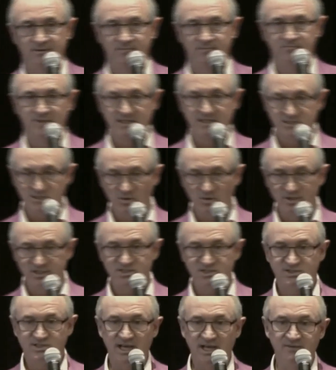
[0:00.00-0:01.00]
So it
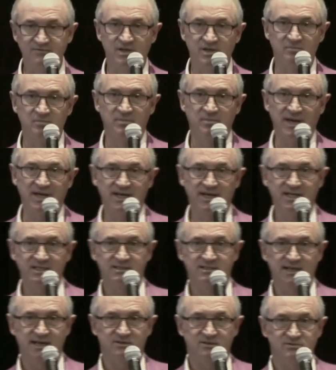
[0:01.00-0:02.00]
saved him about
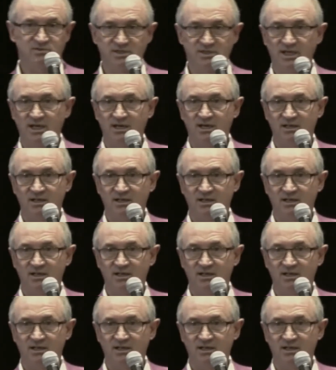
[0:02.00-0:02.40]
$8,000.